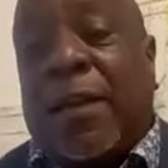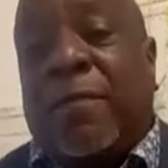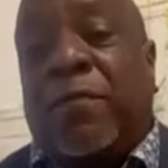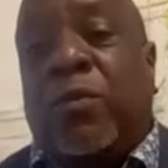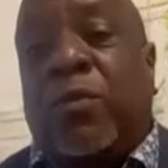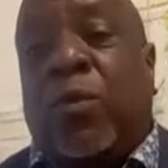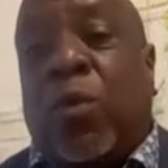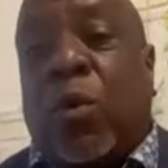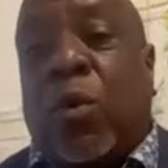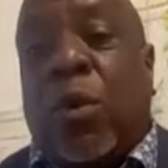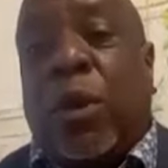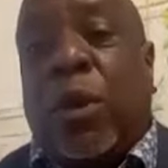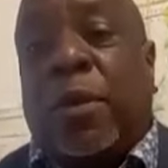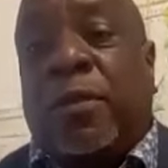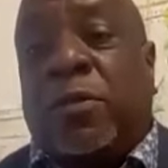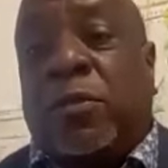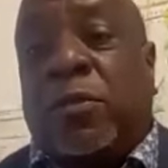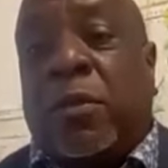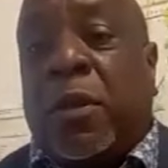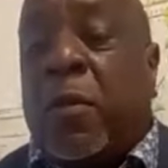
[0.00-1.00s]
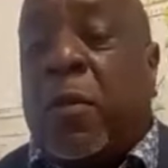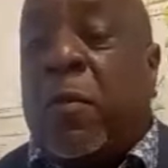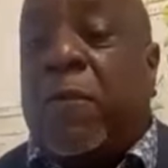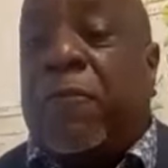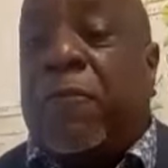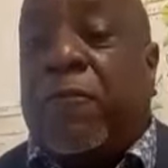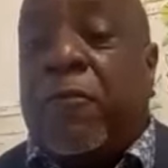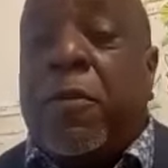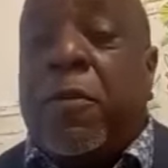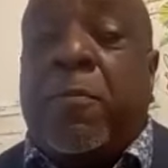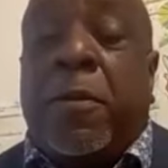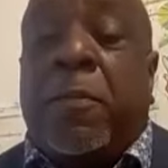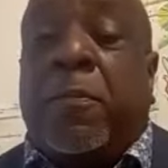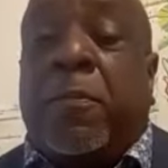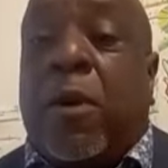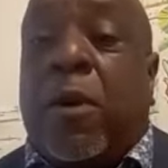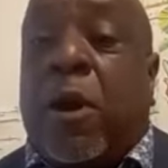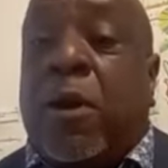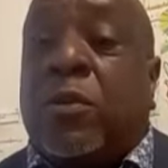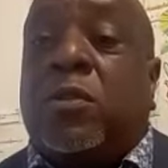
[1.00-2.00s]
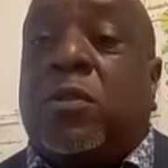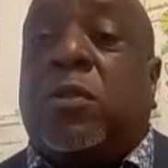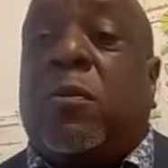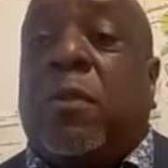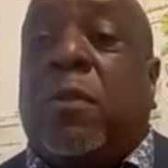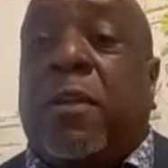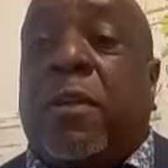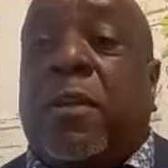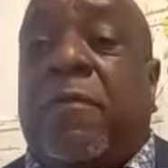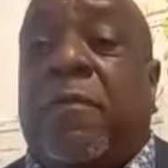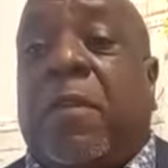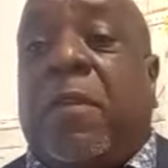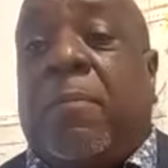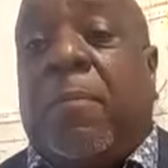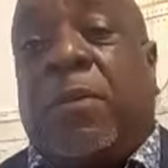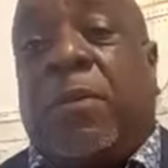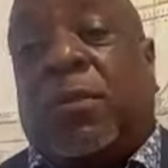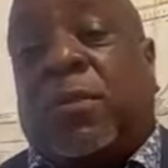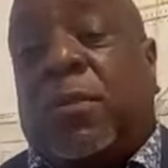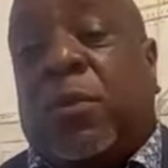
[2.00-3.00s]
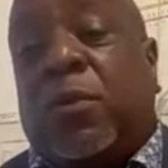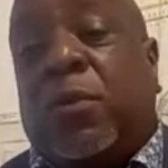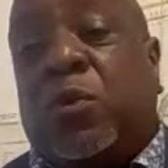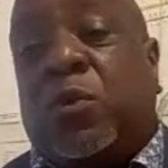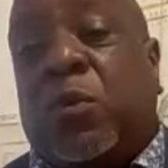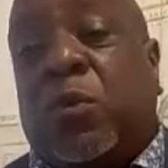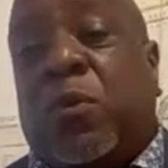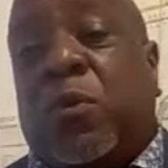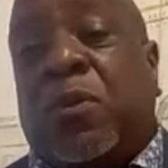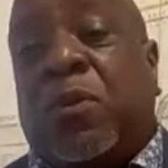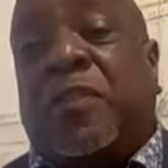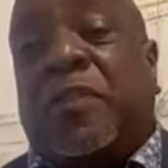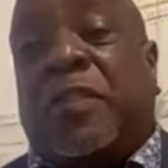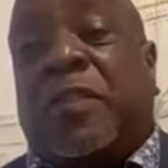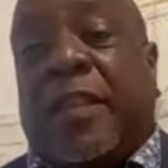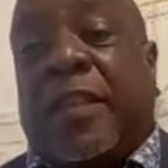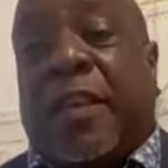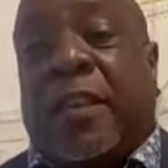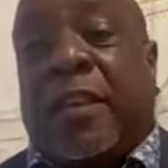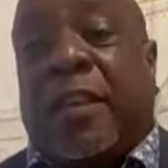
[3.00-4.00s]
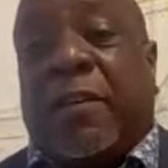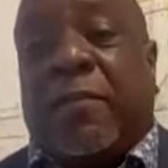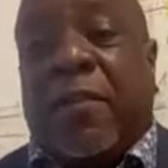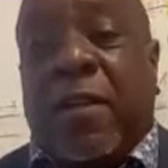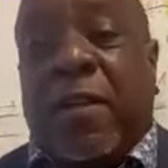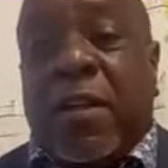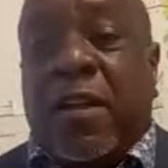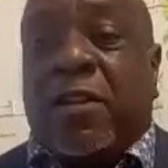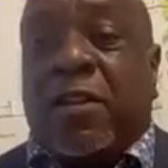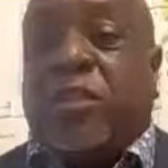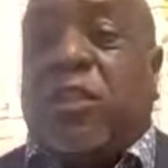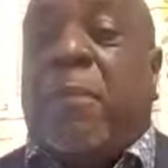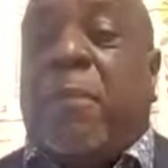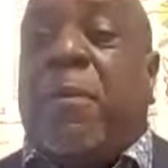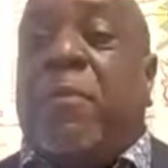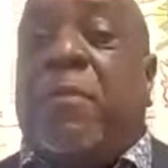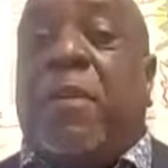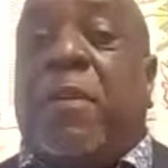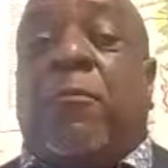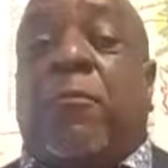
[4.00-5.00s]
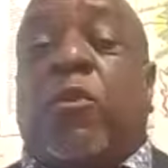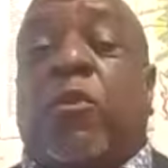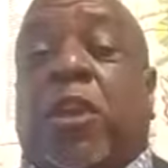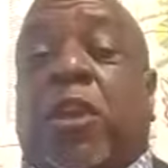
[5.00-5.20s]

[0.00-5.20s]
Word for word: of New Orleans. So there were free people also living amongst those who were enslaved. Some of them were